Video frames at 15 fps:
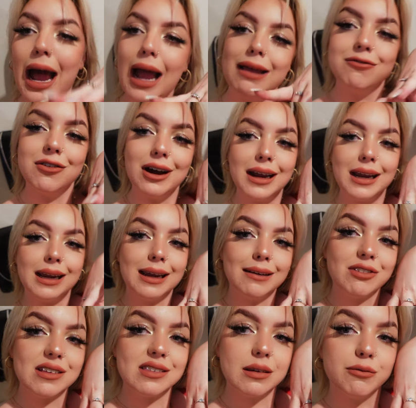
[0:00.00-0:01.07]

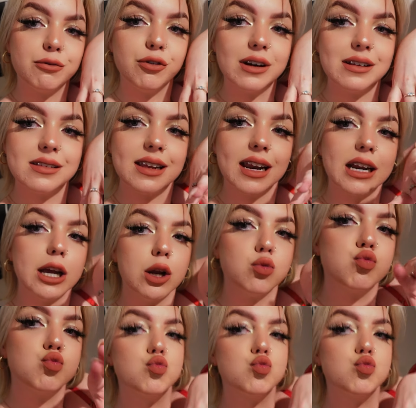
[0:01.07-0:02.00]
there's some friends that I can